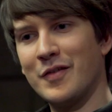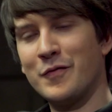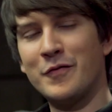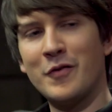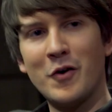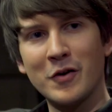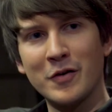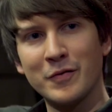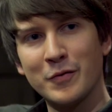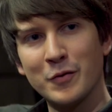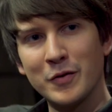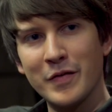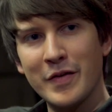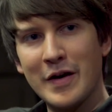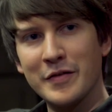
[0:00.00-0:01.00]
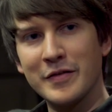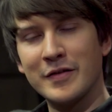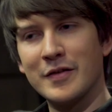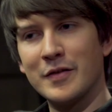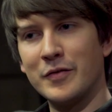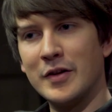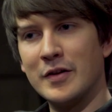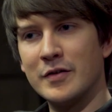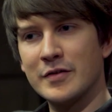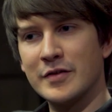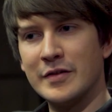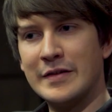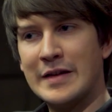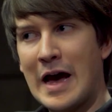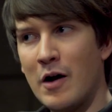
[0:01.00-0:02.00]
fog for thousands of years,
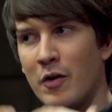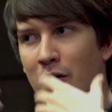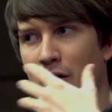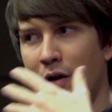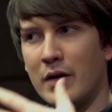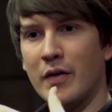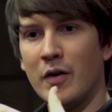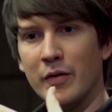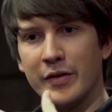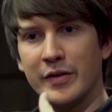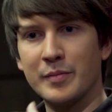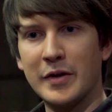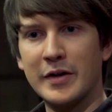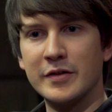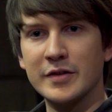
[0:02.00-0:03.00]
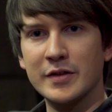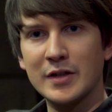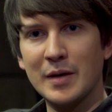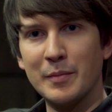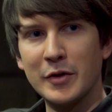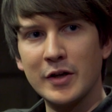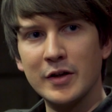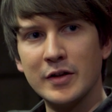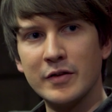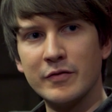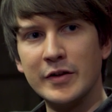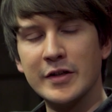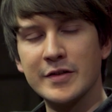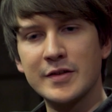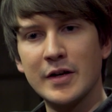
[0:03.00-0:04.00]
and now all these players are coming in and
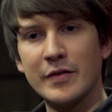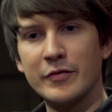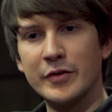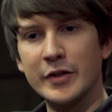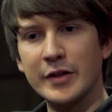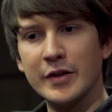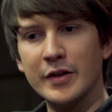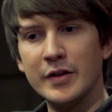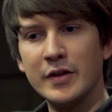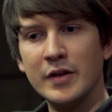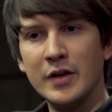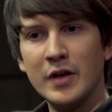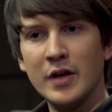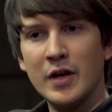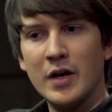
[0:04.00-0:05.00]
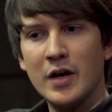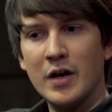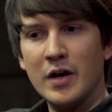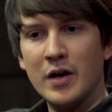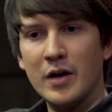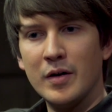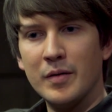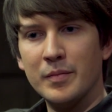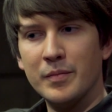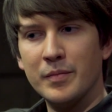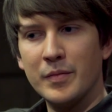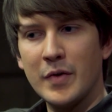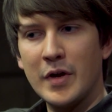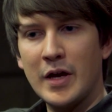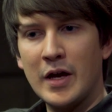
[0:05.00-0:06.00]
rediscovering it.
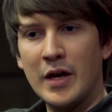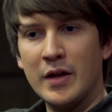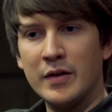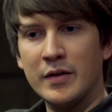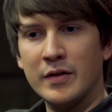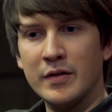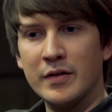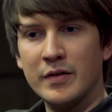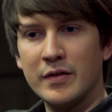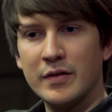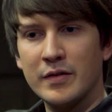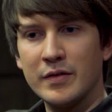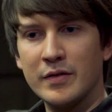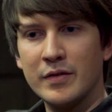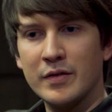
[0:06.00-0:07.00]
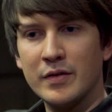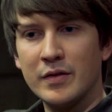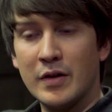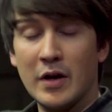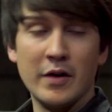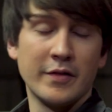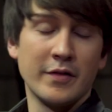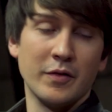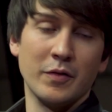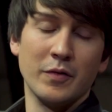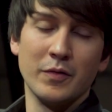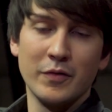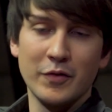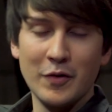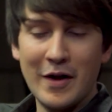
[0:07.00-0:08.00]
And yeah,
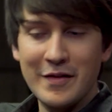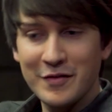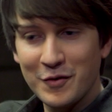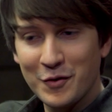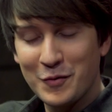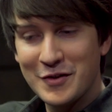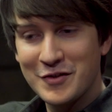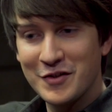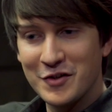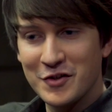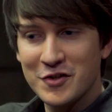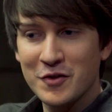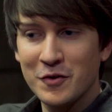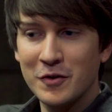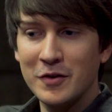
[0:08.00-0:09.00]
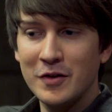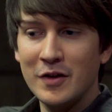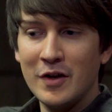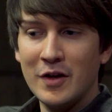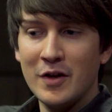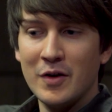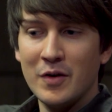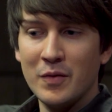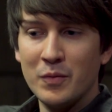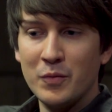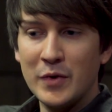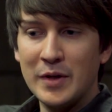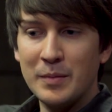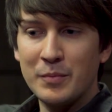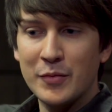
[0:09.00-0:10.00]
so to answer your question in short,
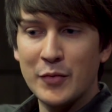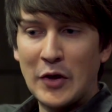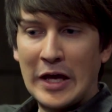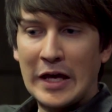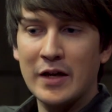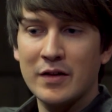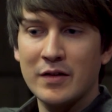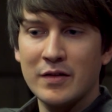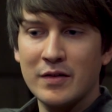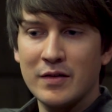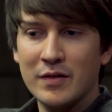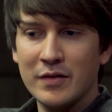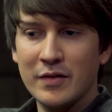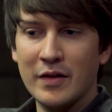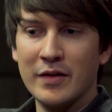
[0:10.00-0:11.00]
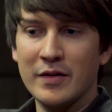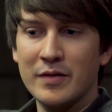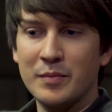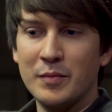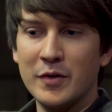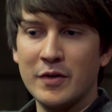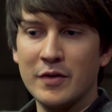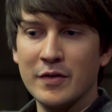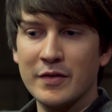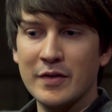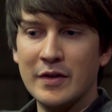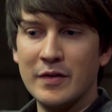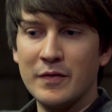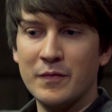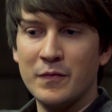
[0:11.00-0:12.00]
we picked this because
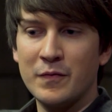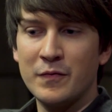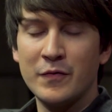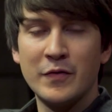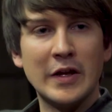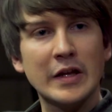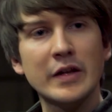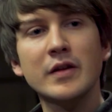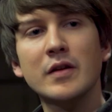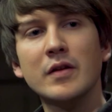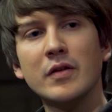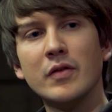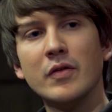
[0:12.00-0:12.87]
it fit